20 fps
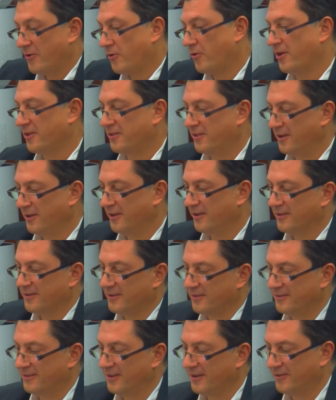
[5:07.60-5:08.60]
I think
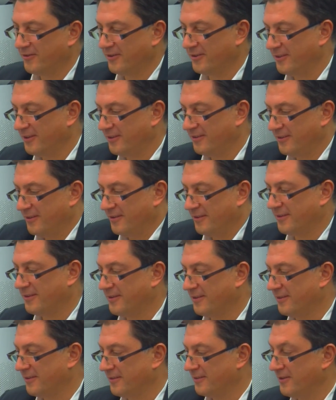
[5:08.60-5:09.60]
the secret is in the